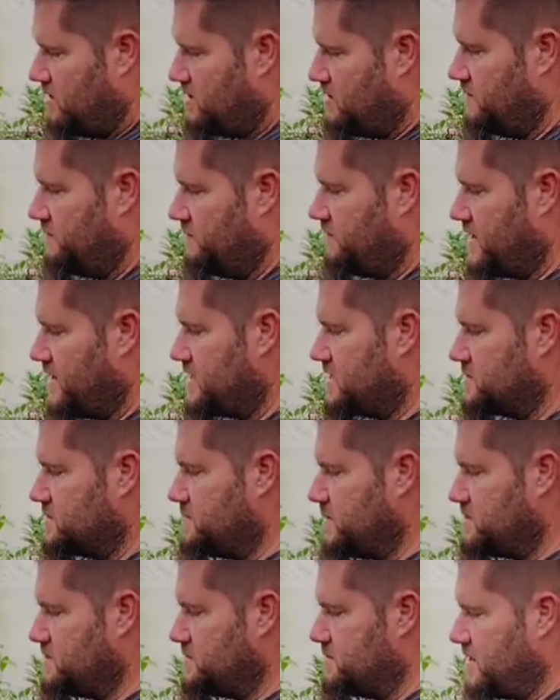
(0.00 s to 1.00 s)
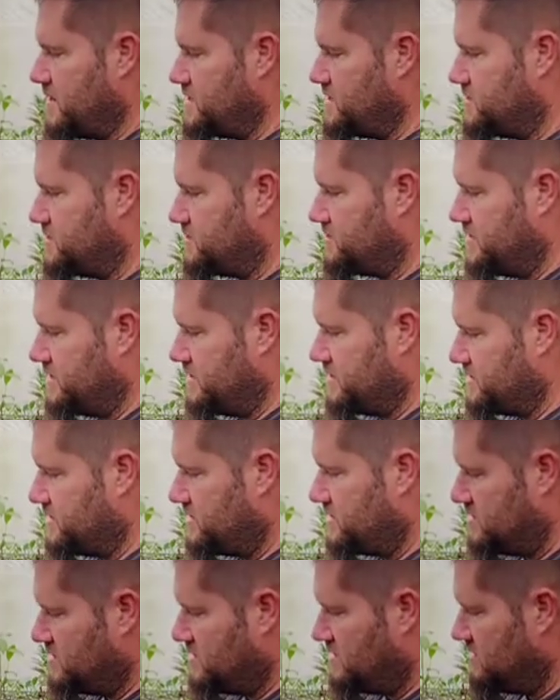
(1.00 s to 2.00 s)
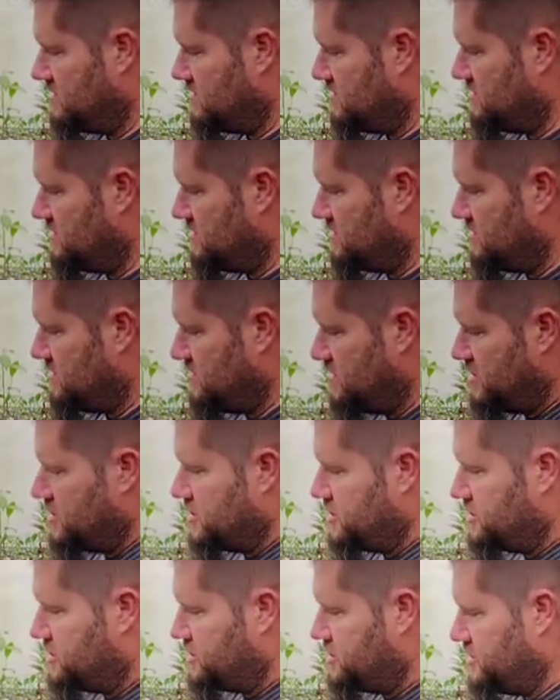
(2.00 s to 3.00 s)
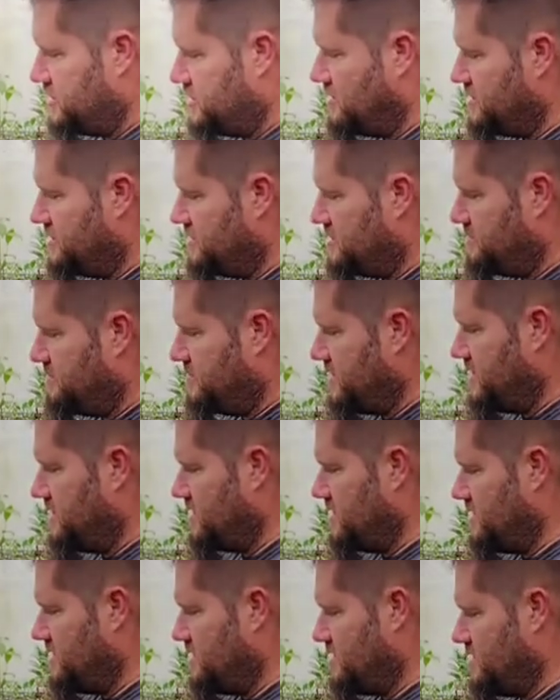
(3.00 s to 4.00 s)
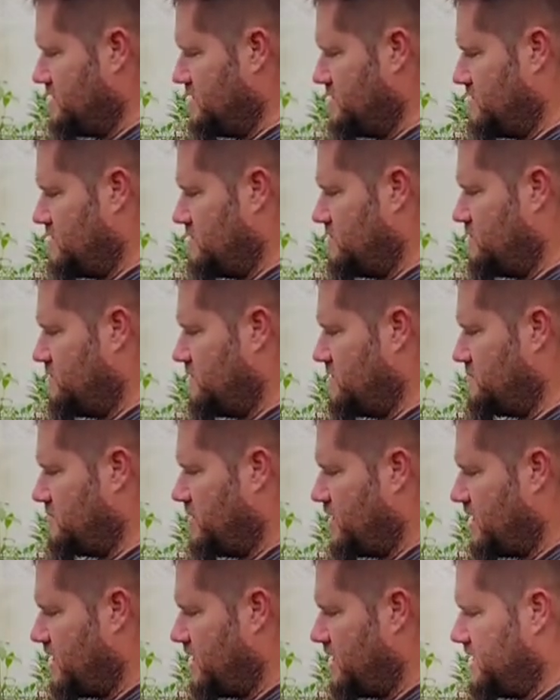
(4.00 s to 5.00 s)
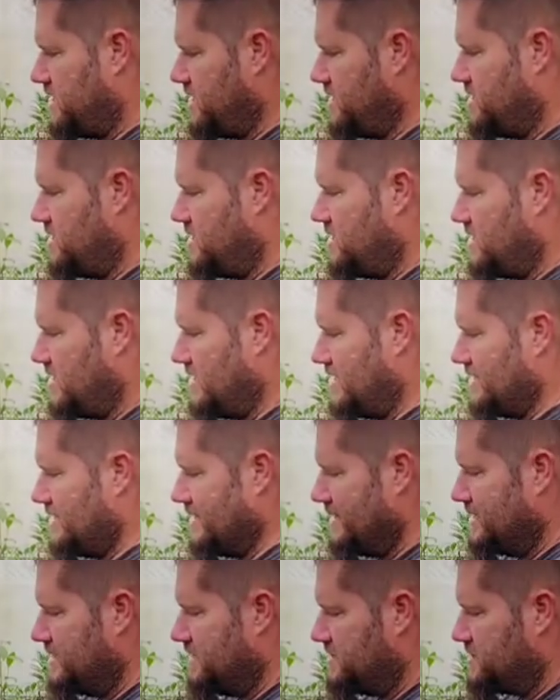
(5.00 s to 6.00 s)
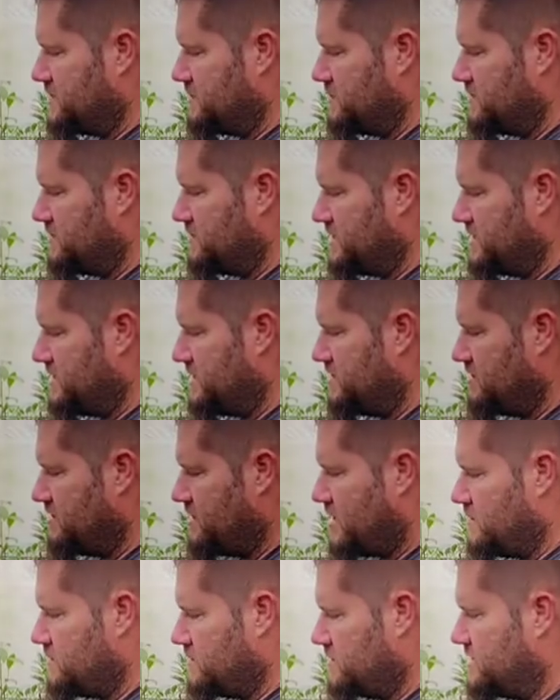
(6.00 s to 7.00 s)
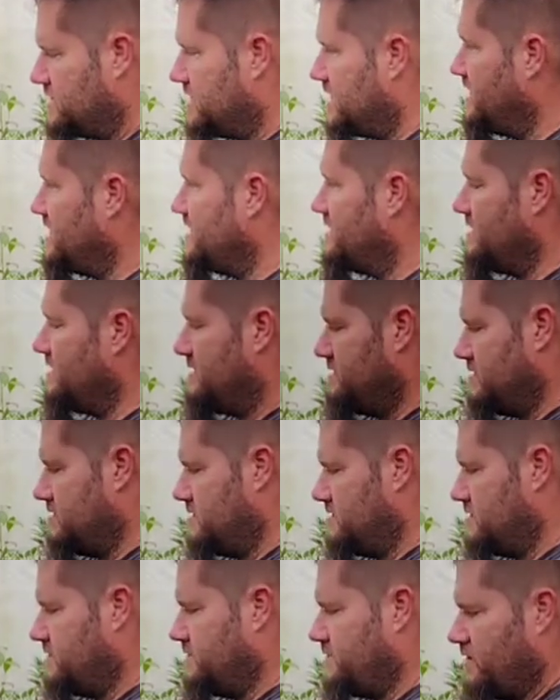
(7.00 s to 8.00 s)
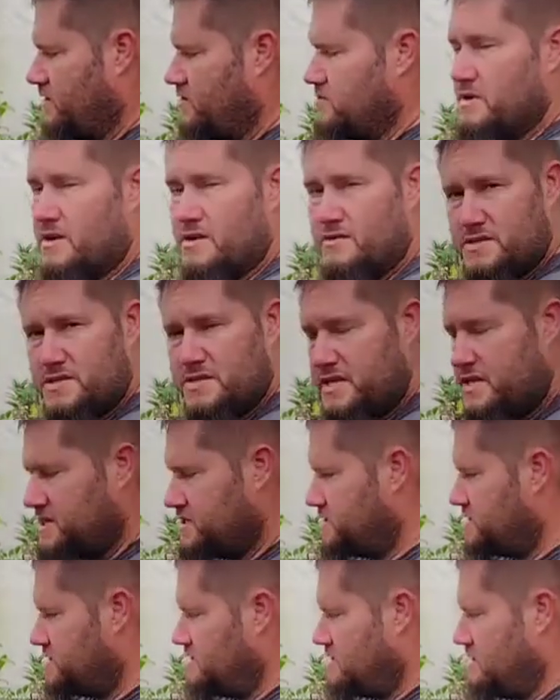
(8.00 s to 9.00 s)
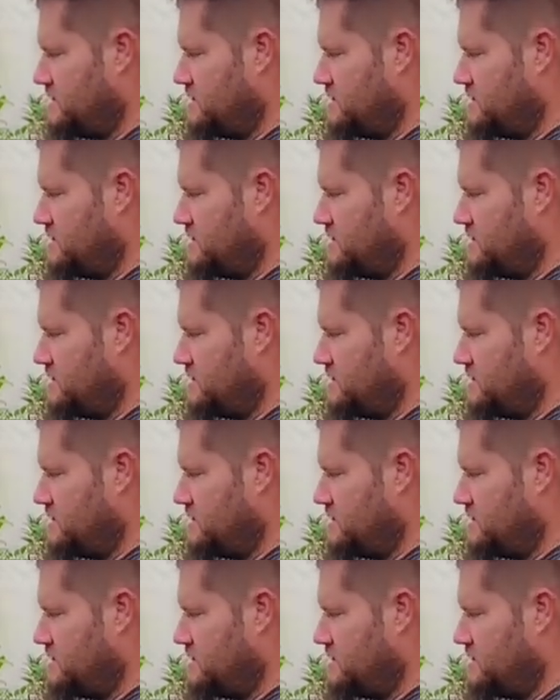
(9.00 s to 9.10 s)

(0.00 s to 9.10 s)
The Ficus benjamina trees should be repotted at least once a year, I would say, in the developmental stage.